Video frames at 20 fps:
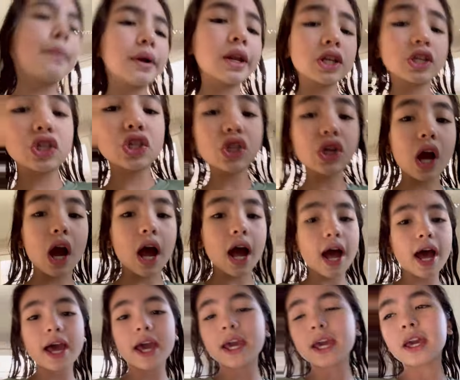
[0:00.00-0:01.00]
gonna
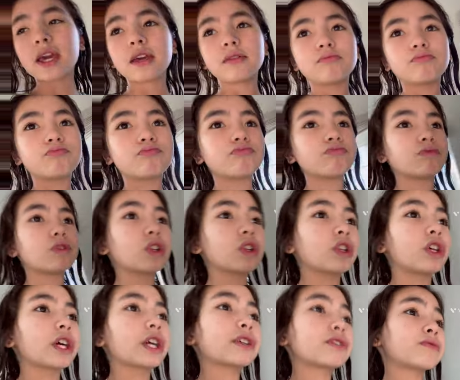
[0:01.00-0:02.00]
try to
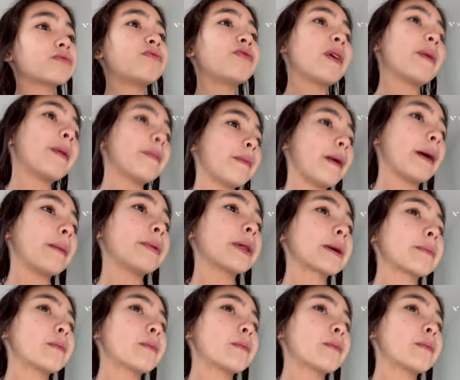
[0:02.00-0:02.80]
like film in public